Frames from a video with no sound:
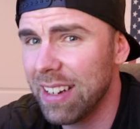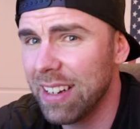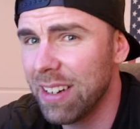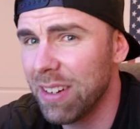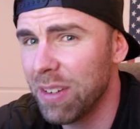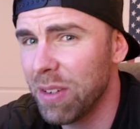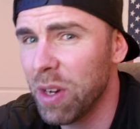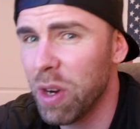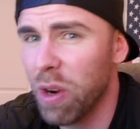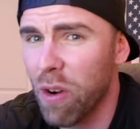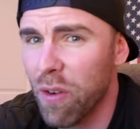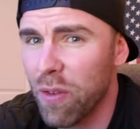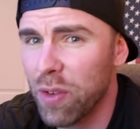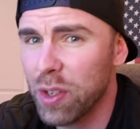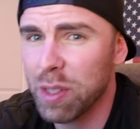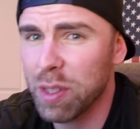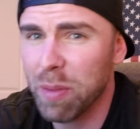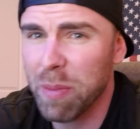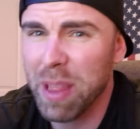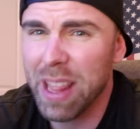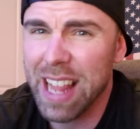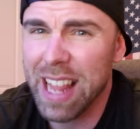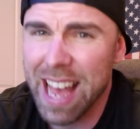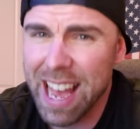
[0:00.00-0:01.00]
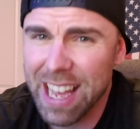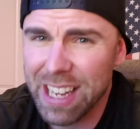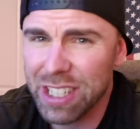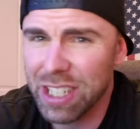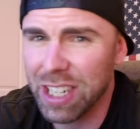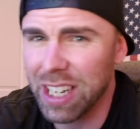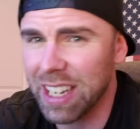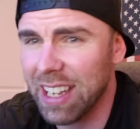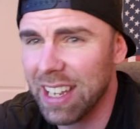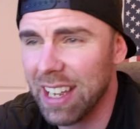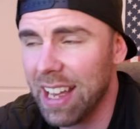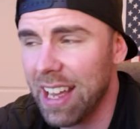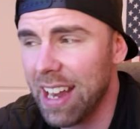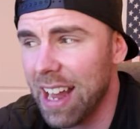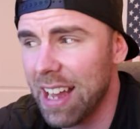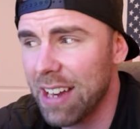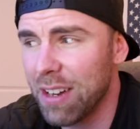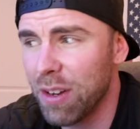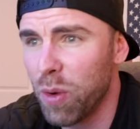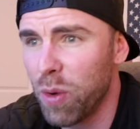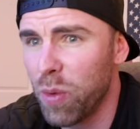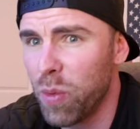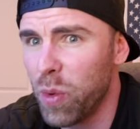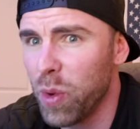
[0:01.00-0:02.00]
you know, go over some logic, and I
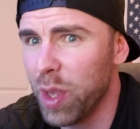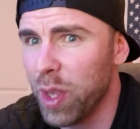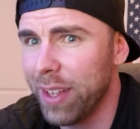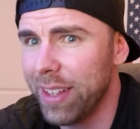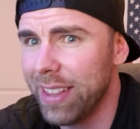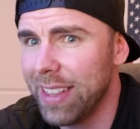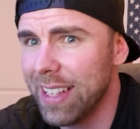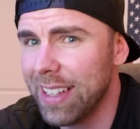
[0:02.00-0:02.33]
don't really